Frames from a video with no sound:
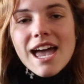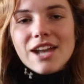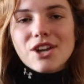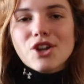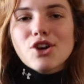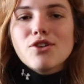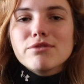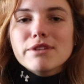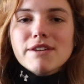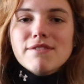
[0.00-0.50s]
And
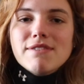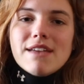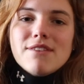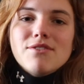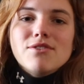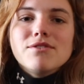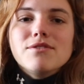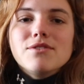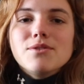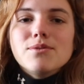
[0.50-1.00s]
hopefully
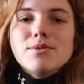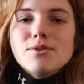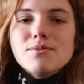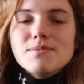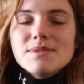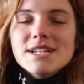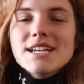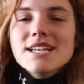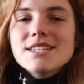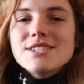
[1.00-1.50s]
they
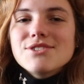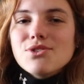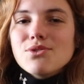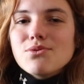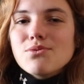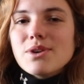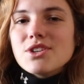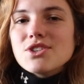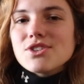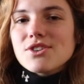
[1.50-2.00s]
groomed it so the
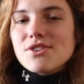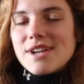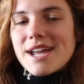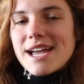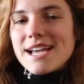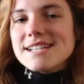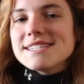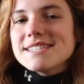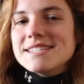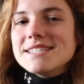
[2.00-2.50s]
runs are nice